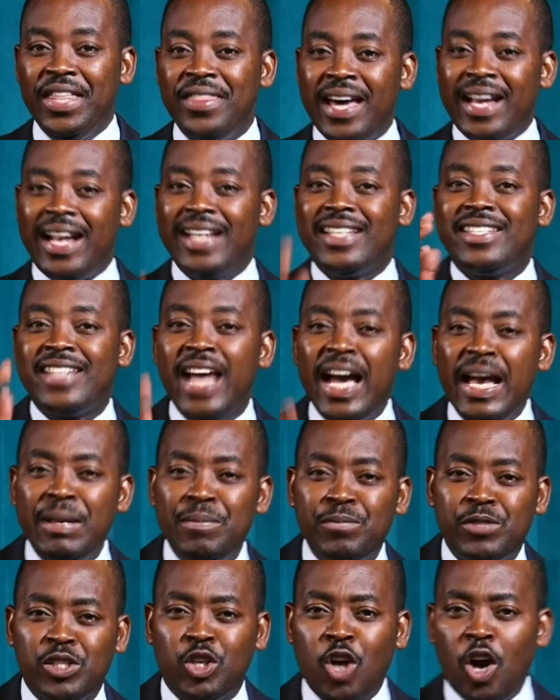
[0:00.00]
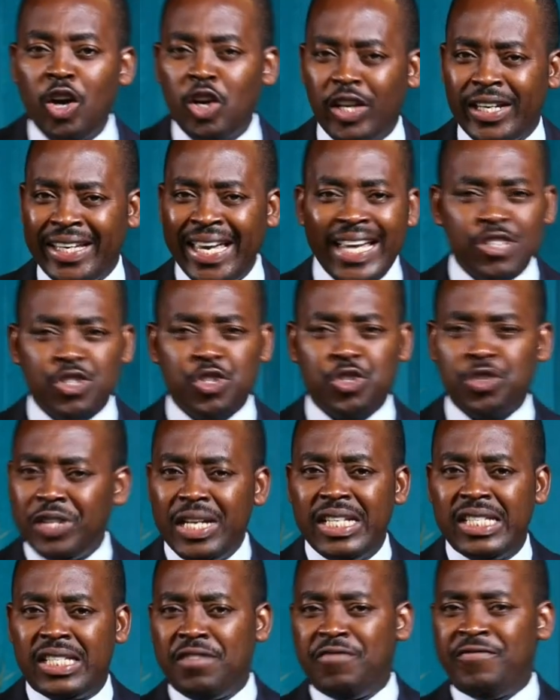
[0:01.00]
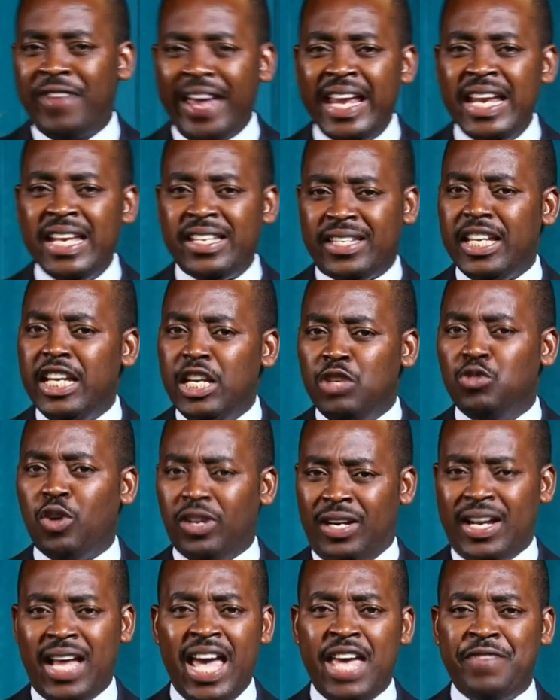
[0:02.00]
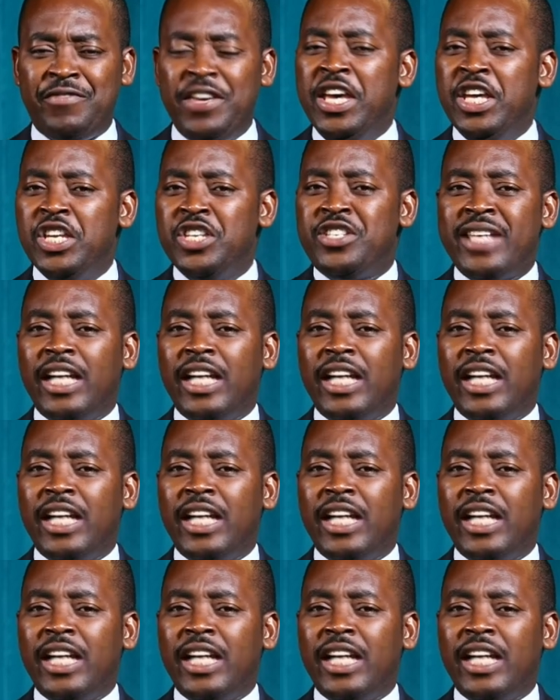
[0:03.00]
that at times God orchestrates events in your life